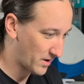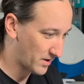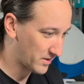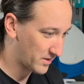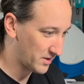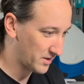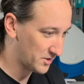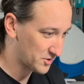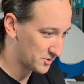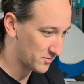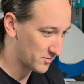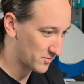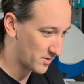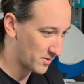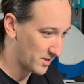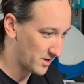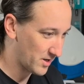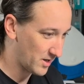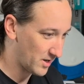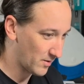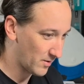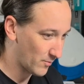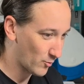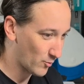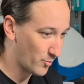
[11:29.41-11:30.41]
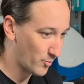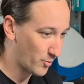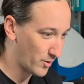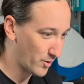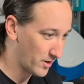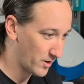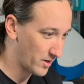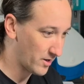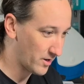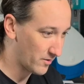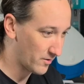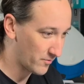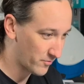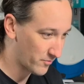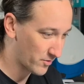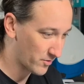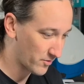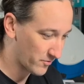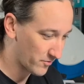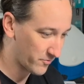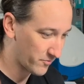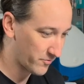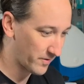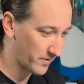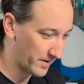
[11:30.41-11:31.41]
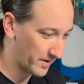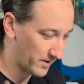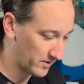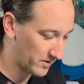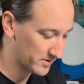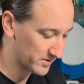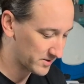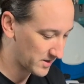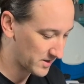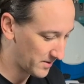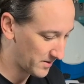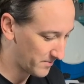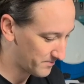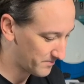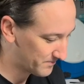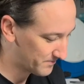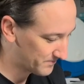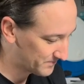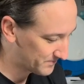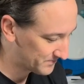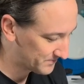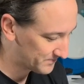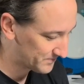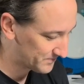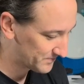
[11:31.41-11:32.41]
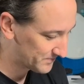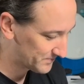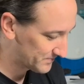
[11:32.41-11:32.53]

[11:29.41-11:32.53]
we've got the engine running and we're putting it in for the final time.